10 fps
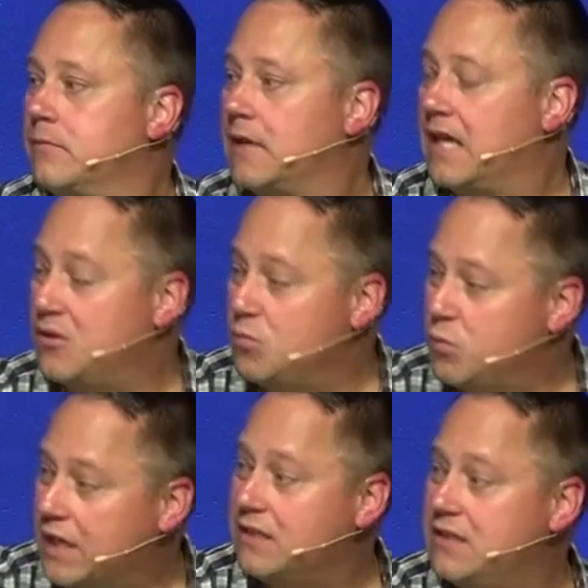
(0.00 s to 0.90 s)
and
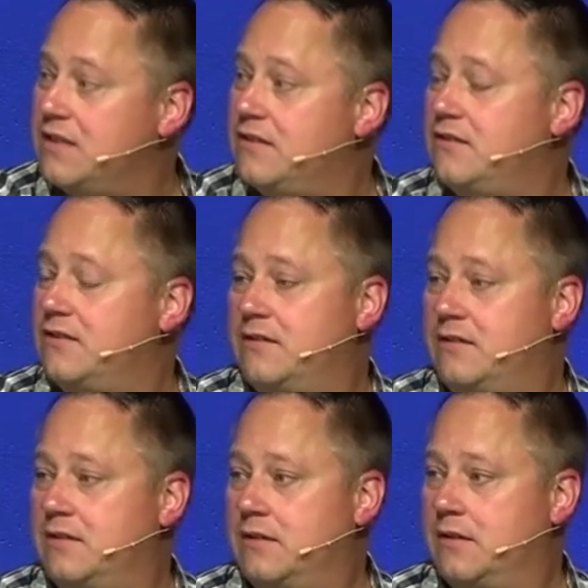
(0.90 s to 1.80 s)
wickedness
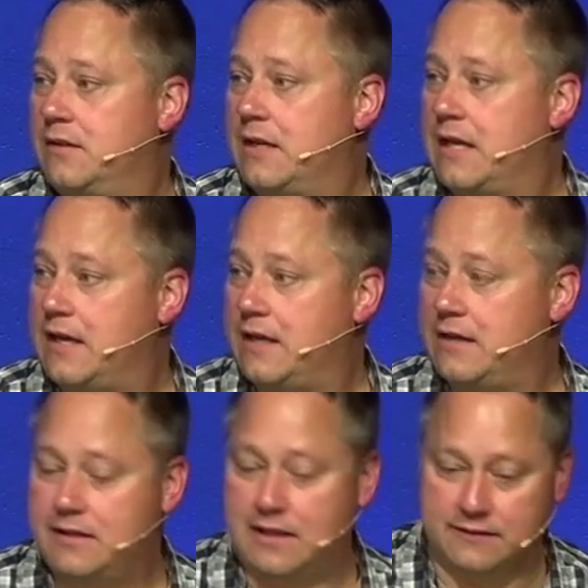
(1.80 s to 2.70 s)

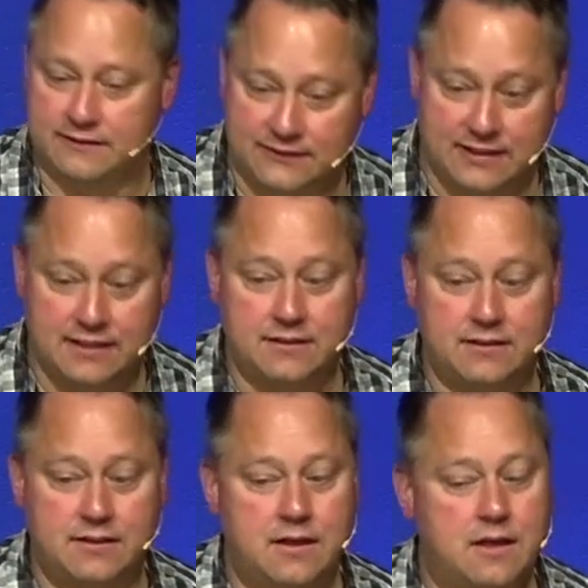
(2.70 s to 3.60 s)
and, and
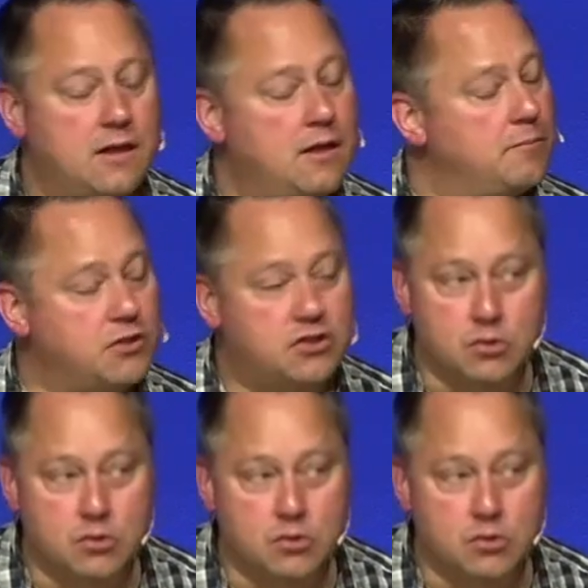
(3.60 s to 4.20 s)
sin, but you